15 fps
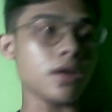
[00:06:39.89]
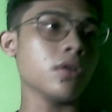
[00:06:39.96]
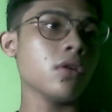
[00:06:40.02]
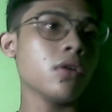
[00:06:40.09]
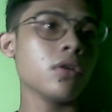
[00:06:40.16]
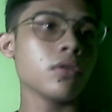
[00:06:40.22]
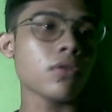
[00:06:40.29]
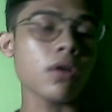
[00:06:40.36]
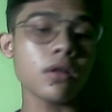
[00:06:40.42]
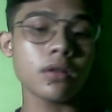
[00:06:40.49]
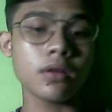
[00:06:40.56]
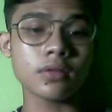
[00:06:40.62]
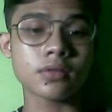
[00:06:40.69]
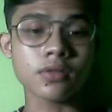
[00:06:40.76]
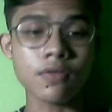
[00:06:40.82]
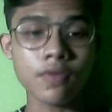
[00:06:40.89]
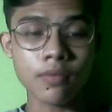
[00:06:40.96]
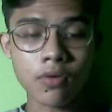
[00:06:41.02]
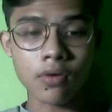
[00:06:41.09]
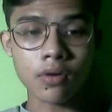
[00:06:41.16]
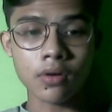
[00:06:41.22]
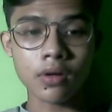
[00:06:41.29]
higher of semester 5,
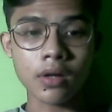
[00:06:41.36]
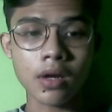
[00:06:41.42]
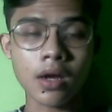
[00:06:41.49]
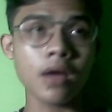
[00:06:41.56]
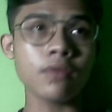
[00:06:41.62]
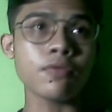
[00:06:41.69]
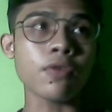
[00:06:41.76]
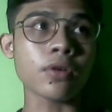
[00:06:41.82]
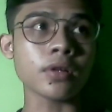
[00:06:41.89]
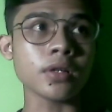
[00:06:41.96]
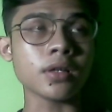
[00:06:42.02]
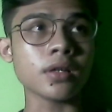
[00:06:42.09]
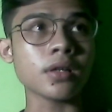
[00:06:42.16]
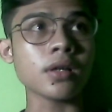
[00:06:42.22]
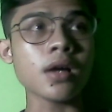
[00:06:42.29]
they call it